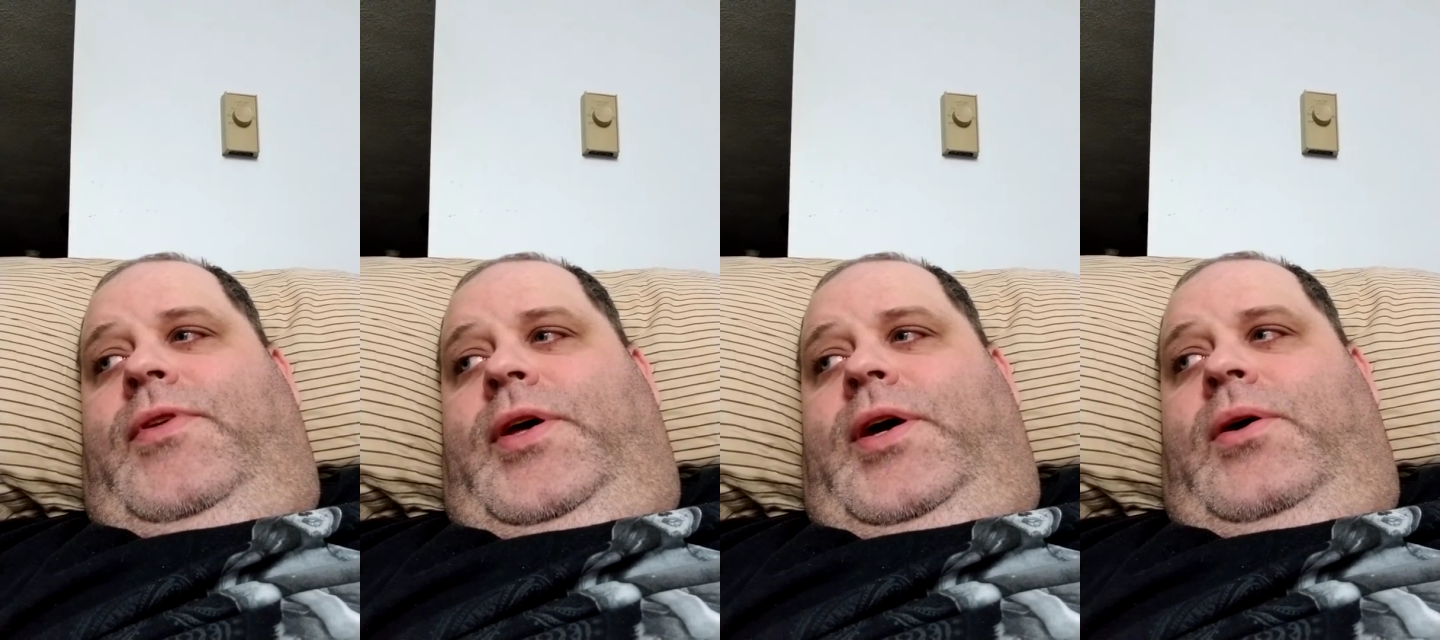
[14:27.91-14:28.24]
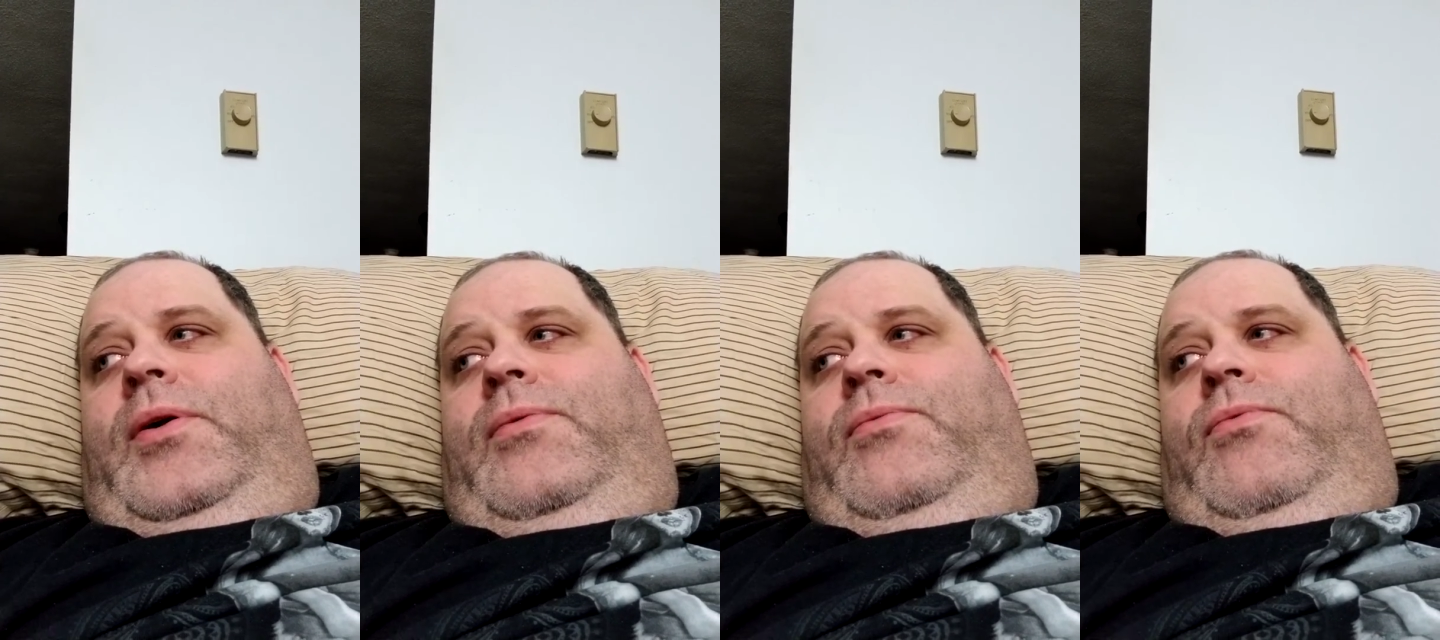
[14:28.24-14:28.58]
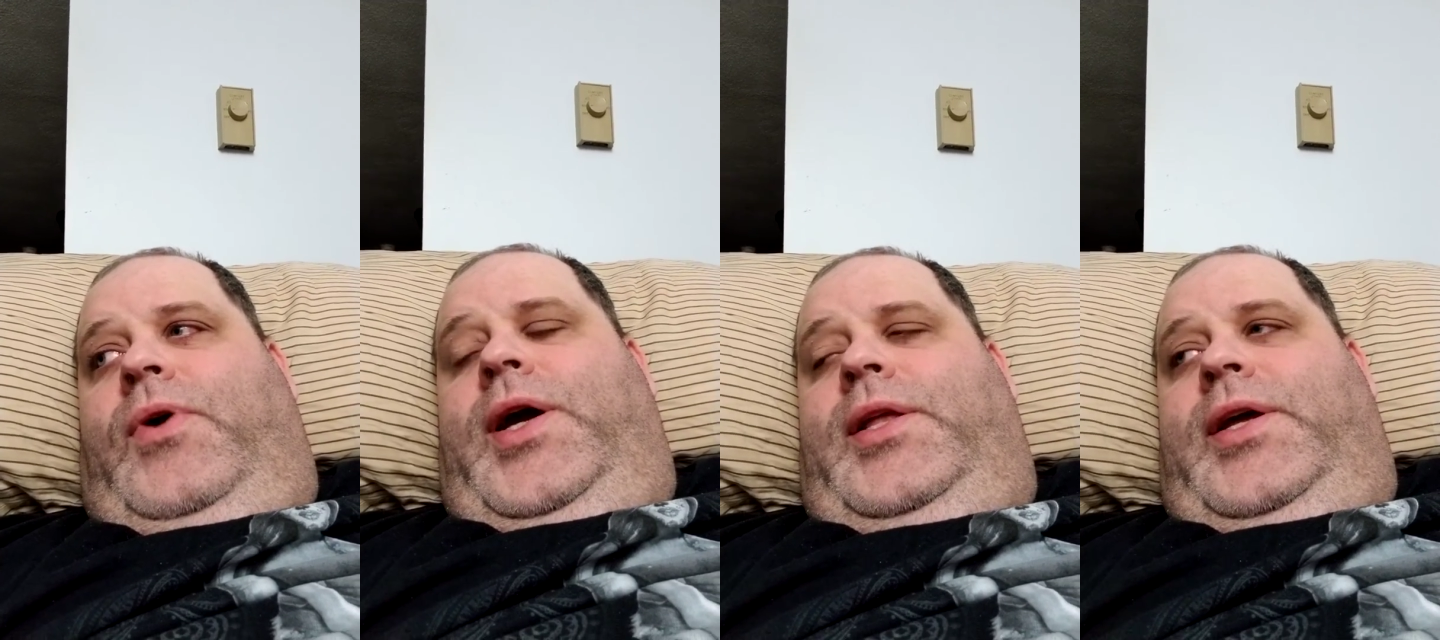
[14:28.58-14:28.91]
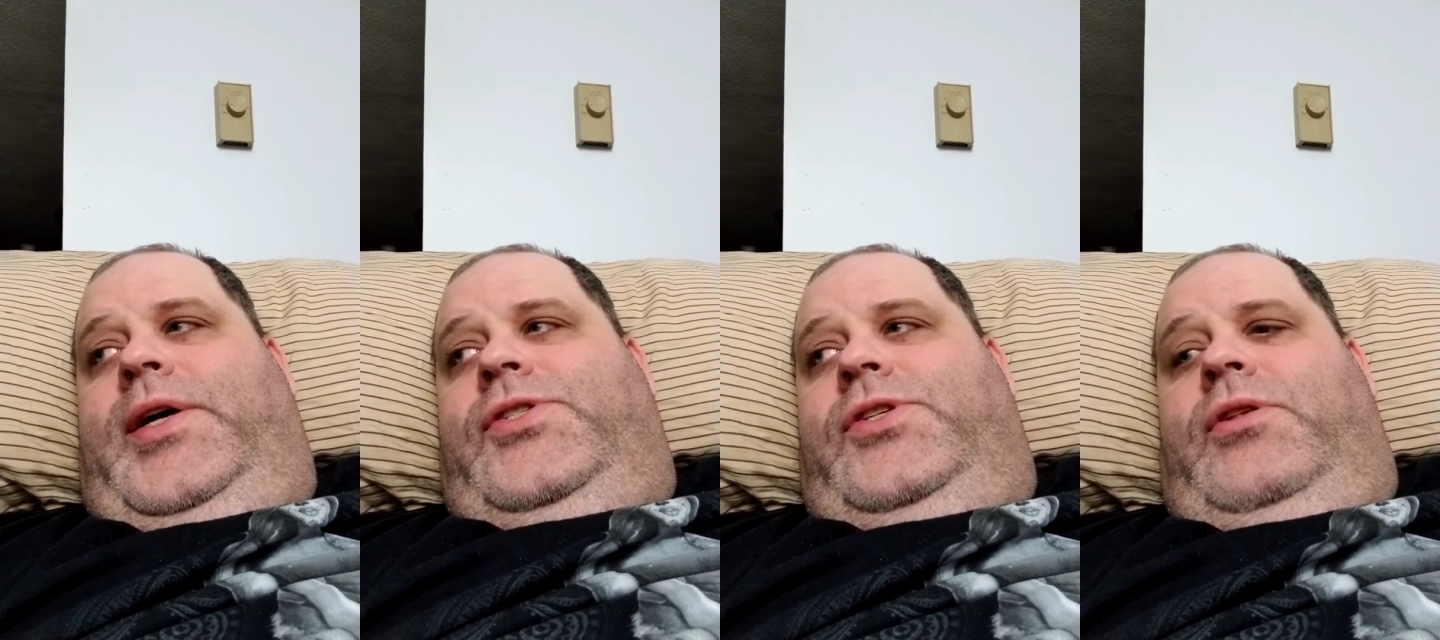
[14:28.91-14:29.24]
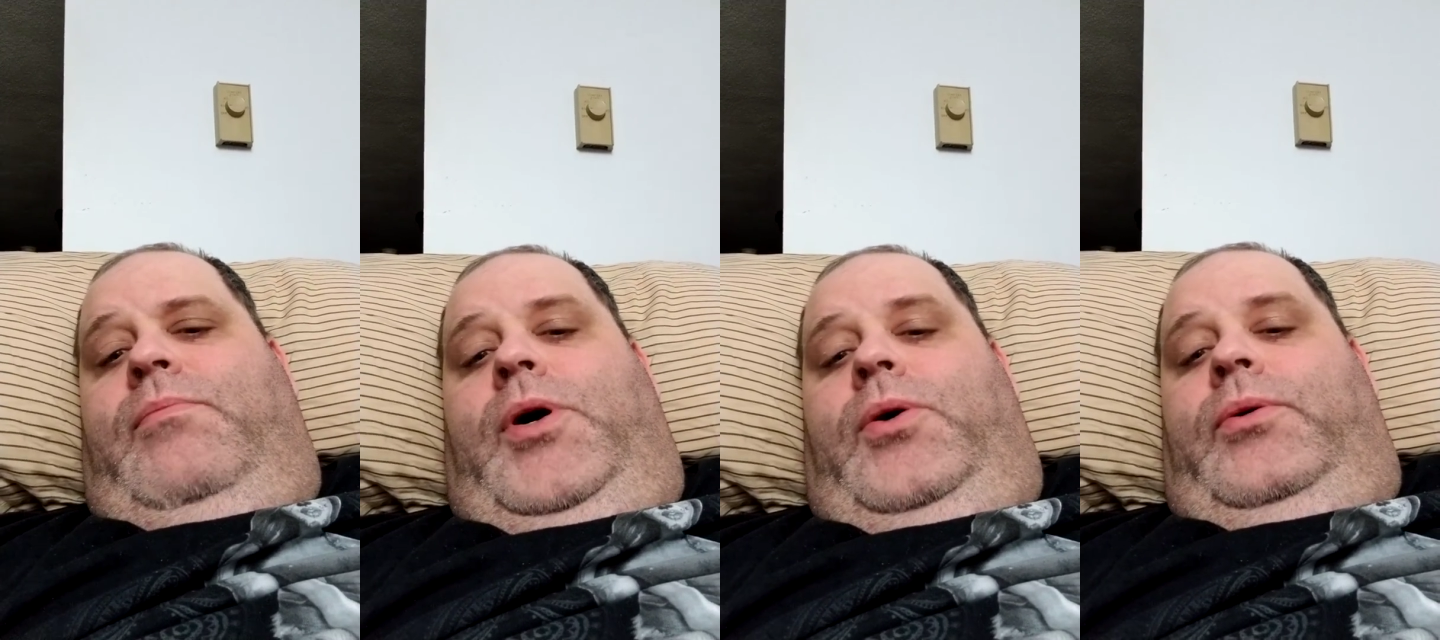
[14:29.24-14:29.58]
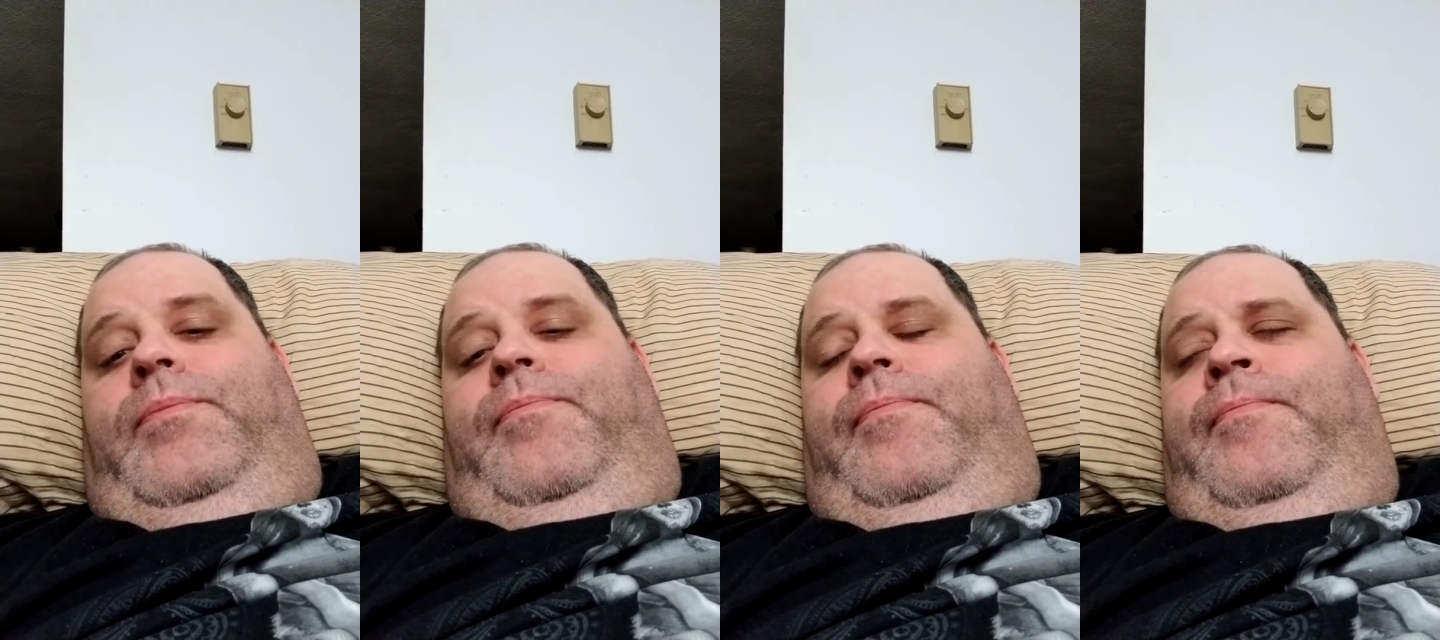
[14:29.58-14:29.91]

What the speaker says: there, right next to the modem.